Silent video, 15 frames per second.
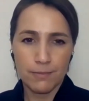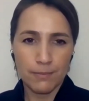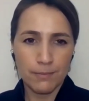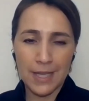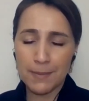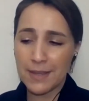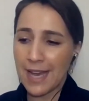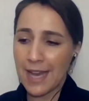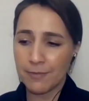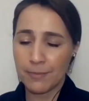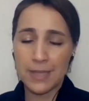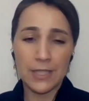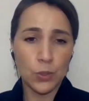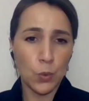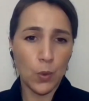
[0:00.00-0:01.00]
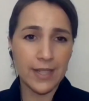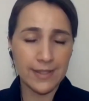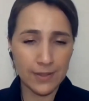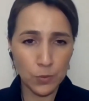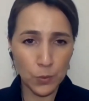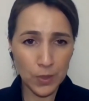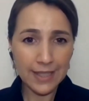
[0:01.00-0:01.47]
Maybe have meat
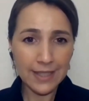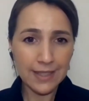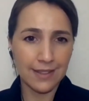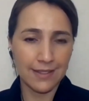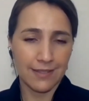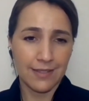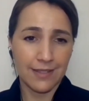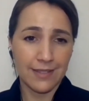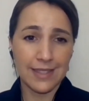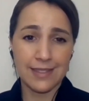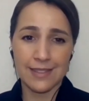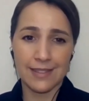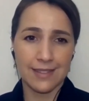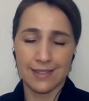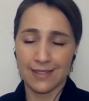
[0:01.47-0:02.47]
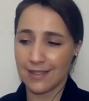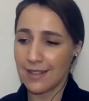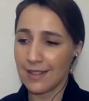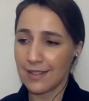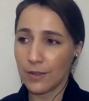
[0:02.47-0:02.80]
twice a week. This is